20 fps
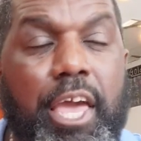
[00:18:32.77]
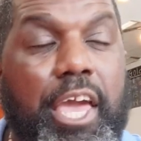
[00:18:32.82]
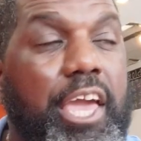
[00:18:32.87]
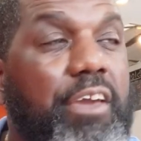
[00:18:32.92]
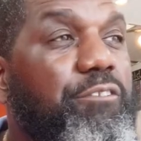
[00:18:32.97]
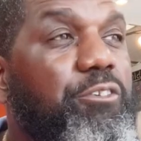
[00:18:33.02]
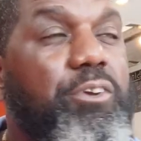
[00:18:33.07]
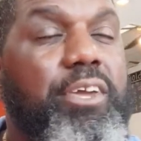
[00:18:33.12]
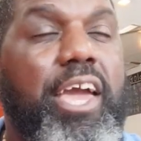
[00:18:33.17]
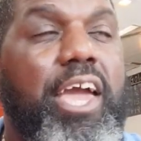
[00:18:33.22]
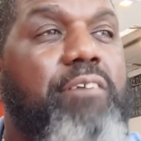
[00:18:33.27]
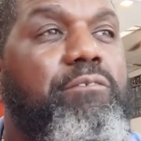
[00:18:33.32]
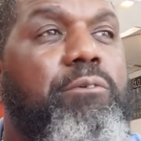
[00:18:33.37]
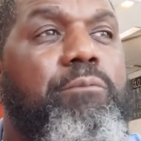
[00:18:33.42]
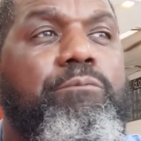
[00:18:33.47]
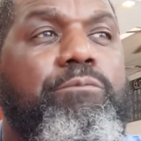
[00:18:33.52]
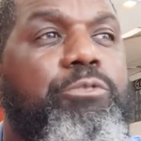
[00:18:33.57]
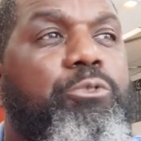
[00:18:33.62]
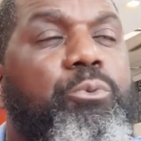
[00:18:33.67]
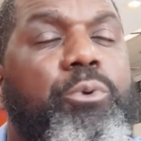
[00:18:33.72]
If you gave
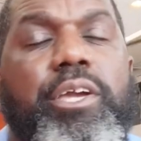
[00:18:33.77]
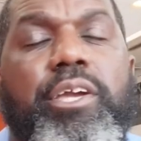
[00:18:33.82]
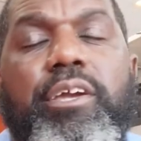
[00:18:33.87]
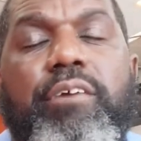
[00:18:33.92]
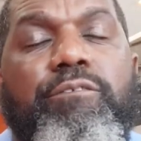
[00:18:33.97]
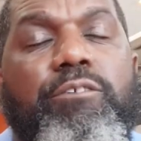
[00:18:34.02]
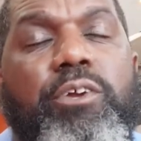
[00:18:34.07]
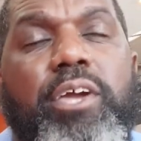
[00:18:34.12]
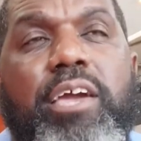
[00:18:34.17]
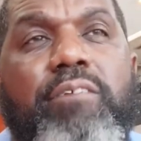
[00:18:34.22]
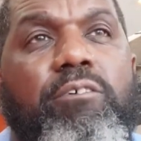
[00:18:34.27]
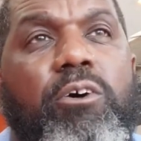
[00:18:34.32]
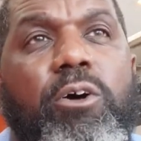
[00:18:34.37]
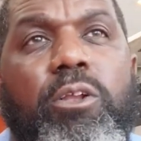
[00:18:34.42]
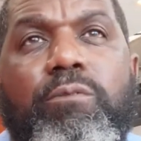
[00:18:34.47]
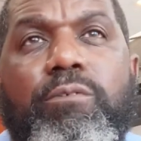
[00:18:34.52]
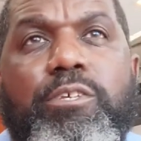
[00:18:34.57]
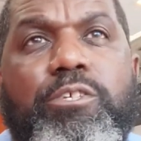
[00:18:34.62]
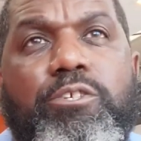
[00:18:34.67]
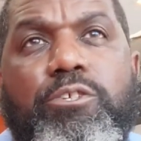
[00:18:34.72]
them three, if you gave
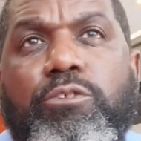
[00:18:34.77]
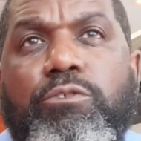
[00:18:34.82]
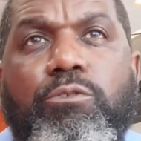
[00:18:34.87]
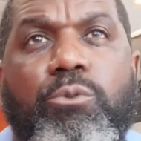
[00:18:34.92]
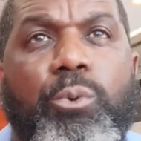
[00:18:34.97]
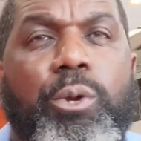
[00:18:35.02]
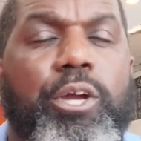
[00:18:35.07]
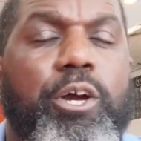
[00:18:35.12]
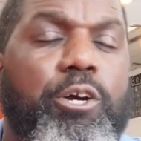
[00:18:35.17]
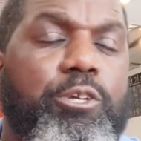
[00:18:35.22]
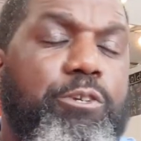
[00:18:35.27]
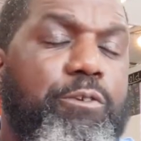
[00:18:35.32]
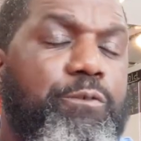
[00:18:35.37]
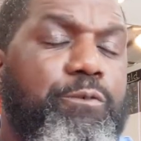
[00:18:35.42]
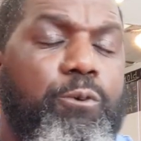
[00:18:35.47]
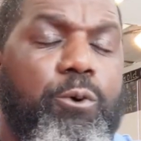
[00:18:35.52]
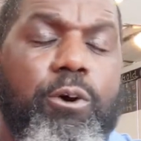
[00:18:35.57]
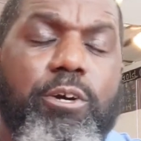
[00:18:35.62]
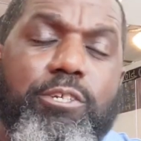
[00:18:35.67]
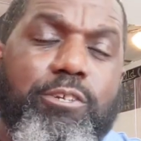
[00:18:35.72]
all of us 300,
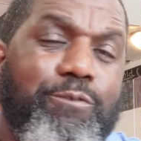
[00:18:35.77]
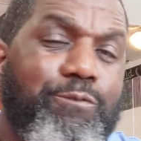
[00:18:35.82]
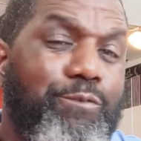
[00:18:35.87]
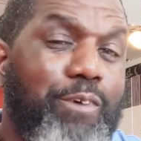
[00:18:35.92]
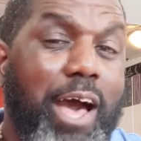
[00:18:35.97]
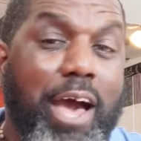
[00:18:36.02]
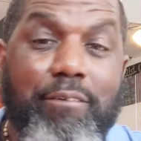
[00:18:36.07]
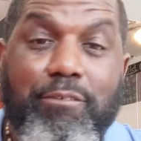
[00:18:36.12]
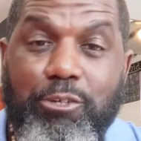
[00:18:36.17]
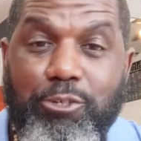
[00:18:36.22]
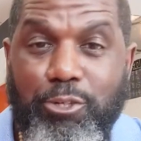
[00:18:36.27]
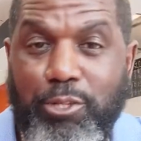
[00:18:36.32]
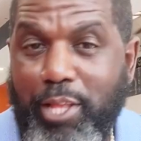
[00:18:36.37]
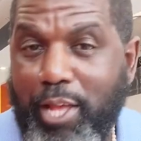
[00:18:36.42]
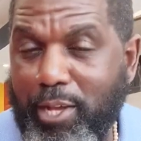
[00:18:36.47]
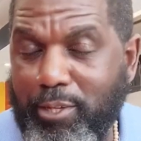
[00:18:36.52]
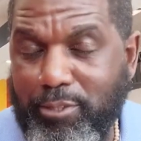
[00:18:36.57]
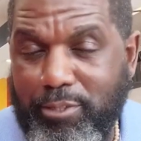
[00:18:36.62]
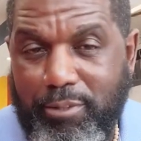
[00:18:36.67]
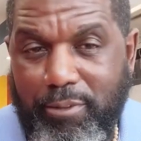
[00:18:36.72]
400,
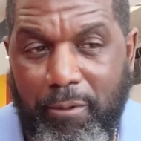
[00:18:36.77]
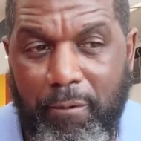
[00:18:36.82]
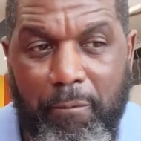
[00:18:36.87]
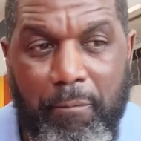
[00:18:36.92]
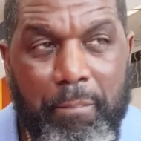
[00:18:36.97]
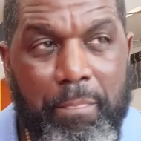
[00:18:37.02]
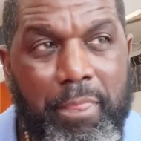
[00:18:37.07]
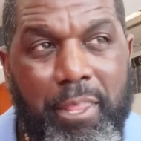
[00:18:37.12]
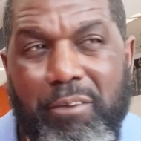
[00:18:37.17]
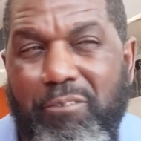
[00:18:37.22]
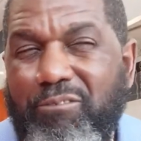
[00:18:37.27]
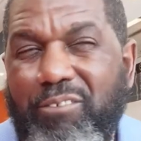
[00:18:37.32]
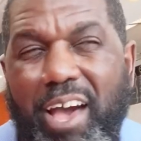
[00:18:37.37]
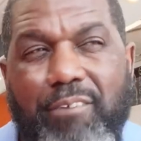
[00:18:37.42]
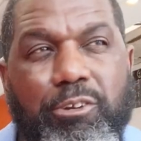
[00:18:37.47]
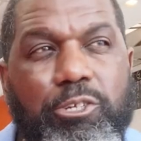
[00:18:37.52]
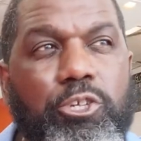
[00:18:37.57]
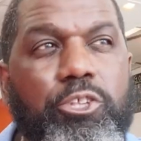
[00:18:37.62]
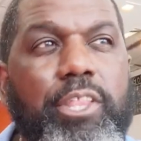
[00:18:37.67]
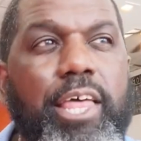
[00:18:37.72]
500,000,
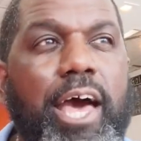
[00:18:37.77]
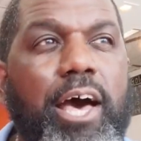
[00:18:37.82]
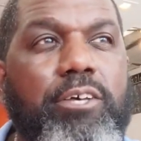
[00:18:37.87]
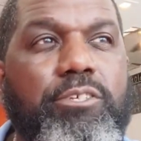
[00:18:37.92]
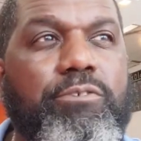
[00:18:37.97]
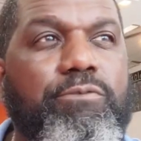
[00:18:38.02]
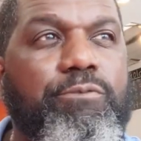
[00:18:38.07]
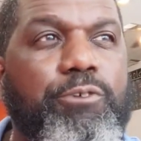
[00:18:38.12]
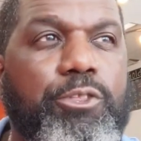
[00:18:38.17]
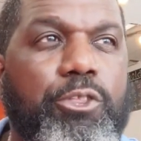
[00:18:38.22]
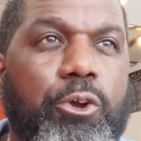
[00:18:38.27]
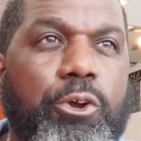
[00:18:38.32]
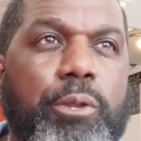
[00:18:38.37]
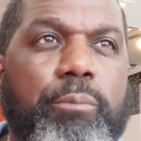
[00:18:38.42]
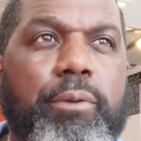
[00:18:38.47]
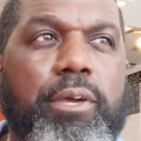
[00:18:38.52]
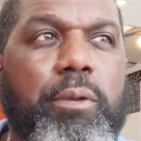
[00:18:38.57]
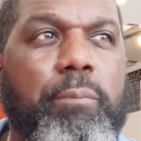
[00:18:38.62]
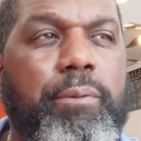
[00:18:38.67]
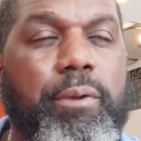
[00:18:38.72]
500,000 for 30
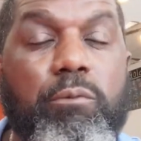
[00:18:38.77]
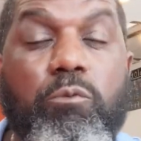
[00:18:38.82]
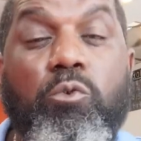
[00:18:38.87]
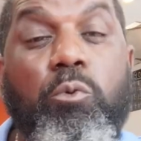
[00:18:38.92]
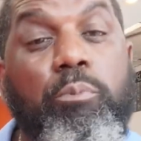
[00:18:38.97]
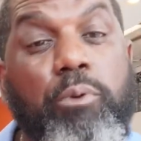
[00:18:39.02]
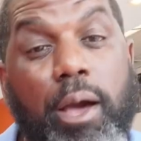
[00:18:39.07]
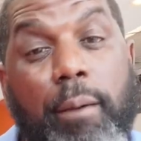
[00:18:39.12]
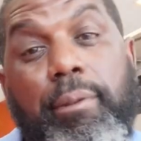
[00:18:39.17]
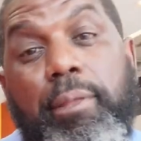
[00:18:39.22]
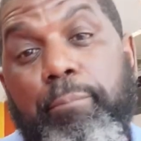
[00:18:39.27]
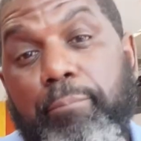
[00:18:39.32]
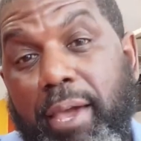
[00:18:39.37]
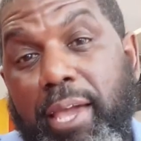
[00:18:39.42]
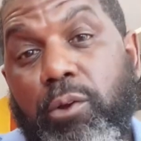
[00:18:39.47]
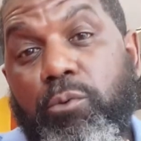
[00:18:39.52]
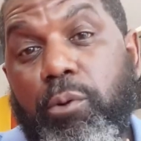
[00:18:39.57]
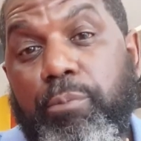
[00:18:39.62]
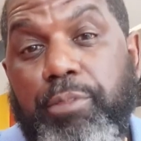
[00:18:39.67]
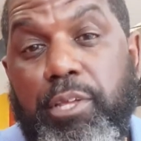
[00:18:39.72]
million people will probably
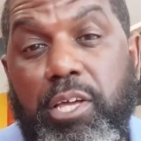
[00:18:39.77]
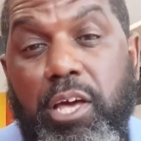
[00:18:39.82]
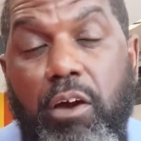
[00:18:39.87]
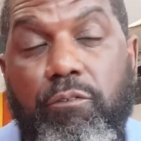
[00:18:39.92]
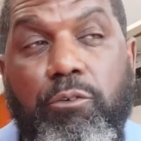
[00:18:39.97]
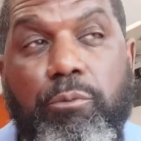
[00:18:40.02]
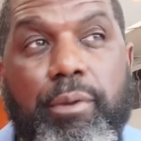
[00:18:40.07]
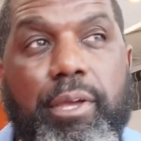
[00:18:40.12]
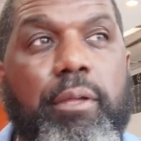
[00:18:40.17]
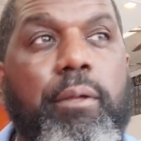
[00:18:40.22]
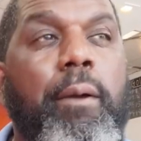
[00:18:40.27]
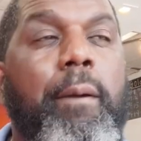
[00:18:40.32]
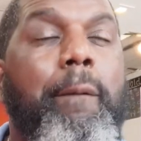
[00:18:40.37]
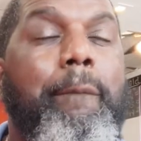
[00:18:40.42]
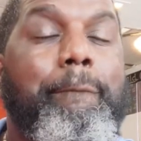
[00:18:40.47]
bankrupt the government.